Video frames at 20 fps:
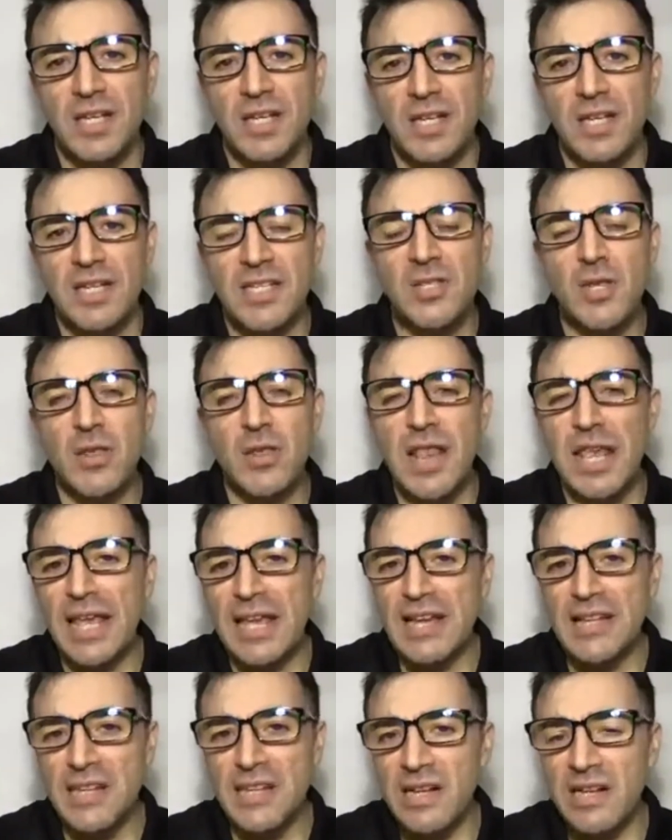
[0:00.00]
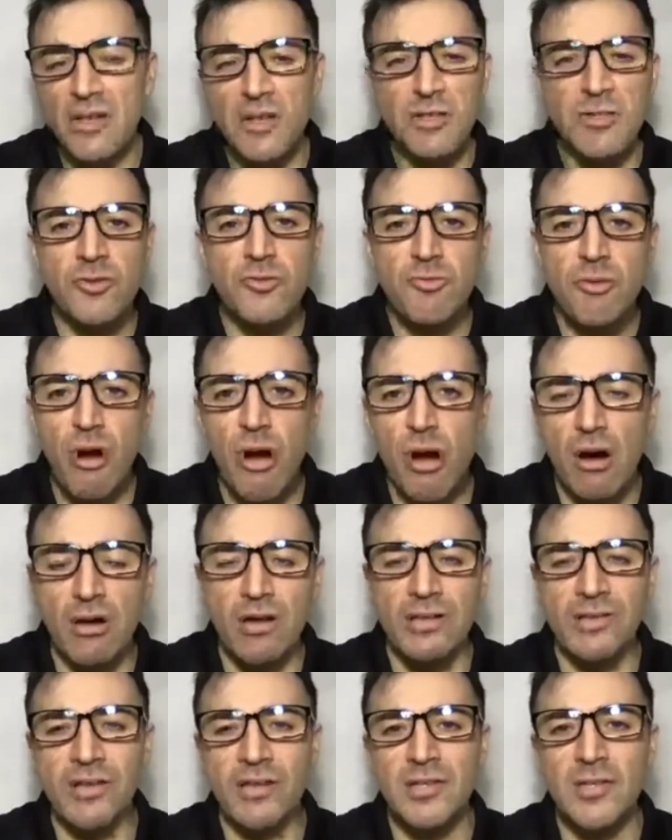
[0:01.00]
It's not like a
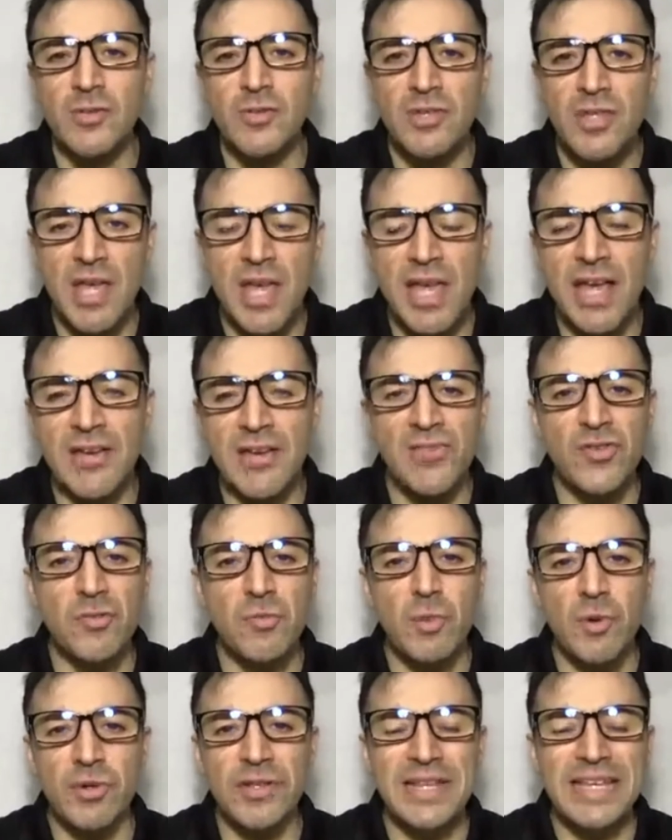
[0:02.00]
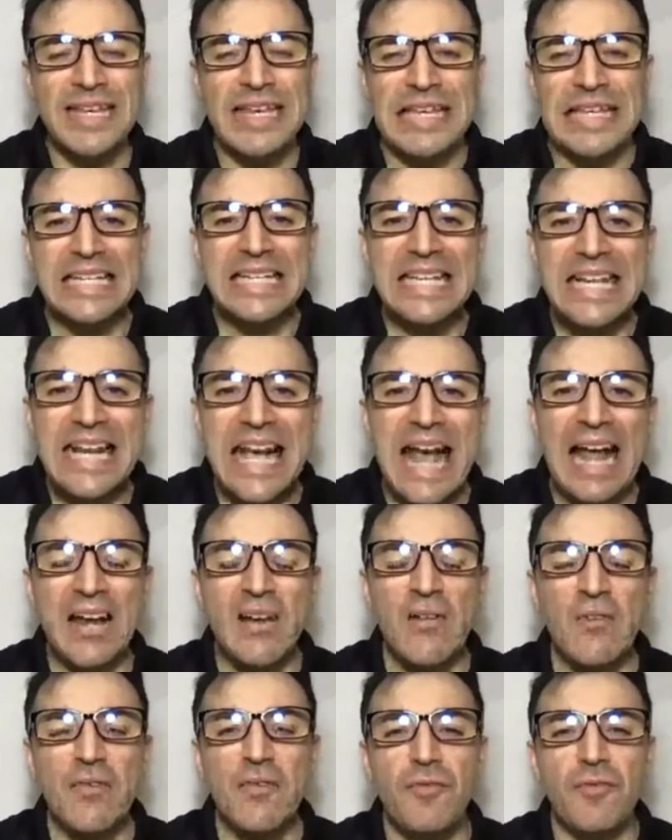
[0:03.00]
drug that you take and your body kind
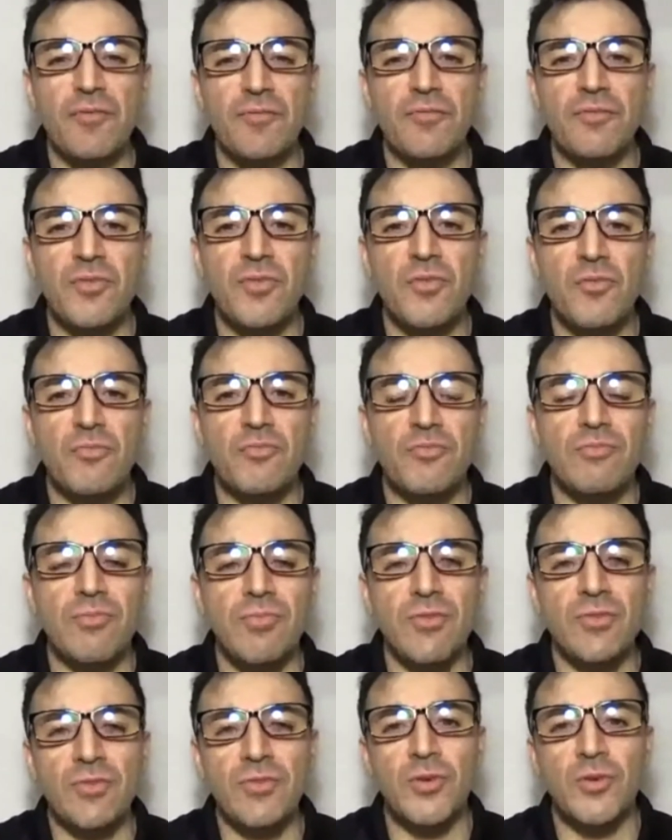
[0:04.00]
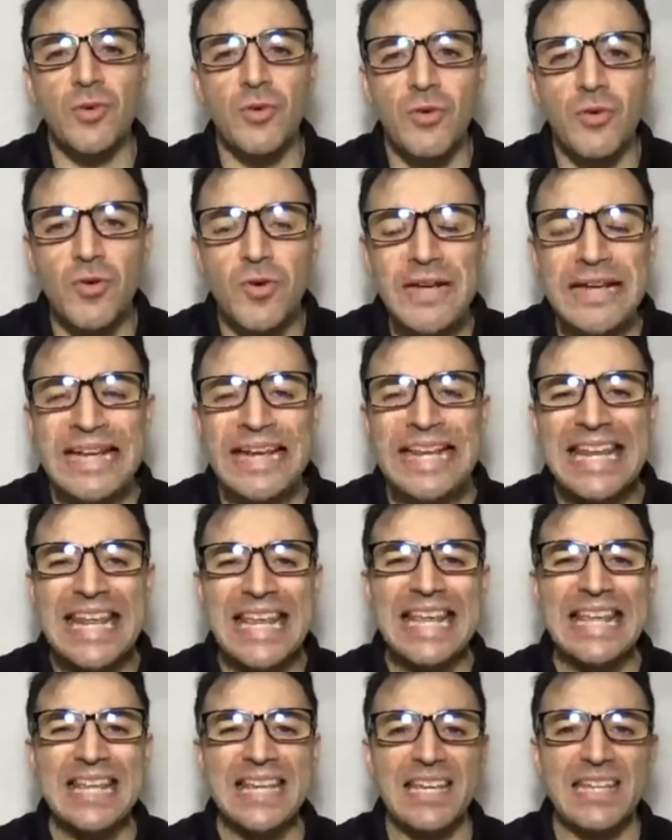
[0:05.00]
of, you know,
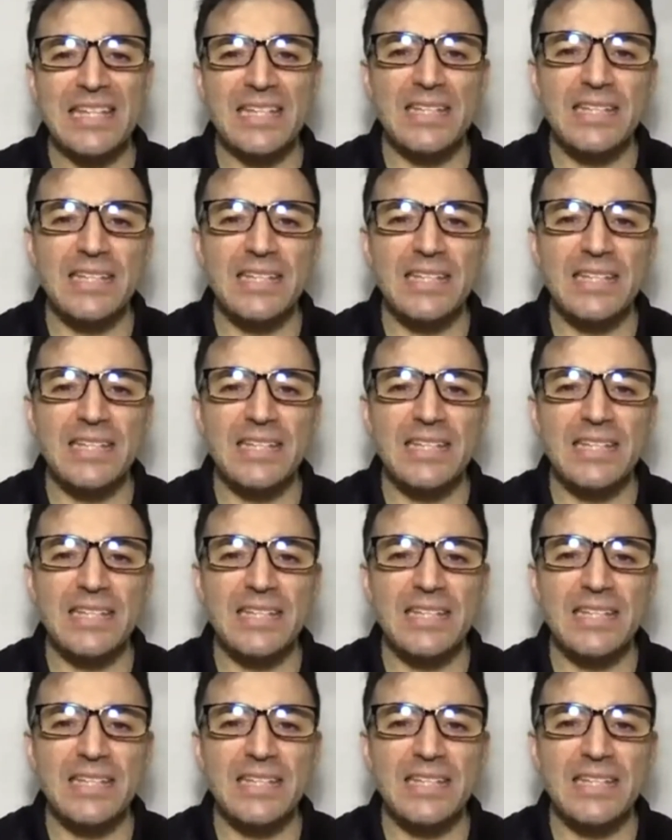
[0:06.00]
need it.